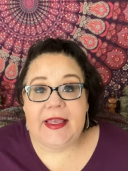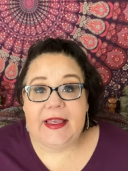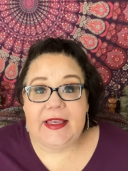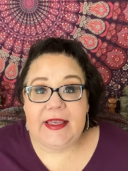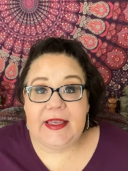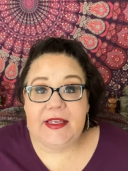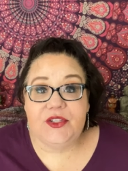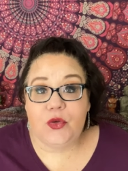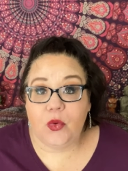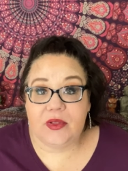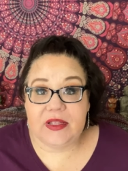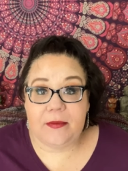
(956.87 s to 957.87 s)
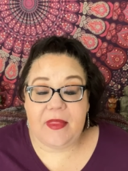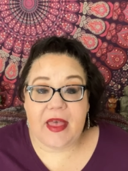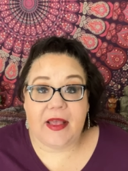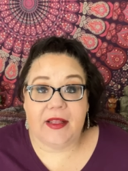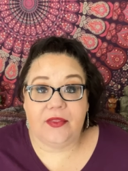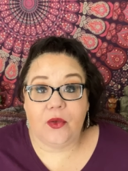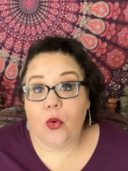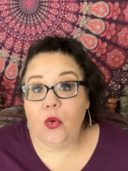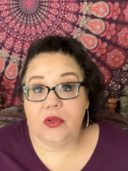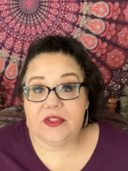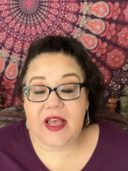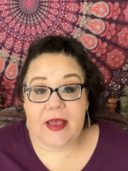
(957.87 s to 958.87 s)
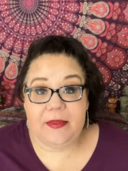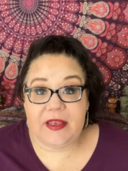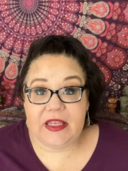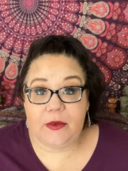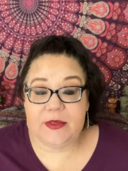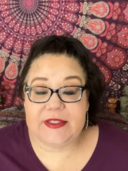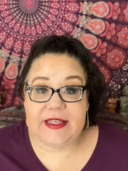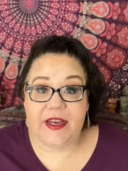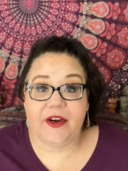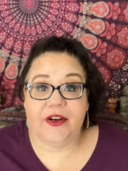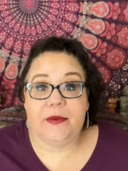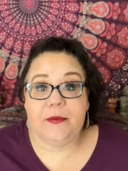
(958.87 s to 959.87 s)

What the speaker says: he told them that the whole time that he was there, he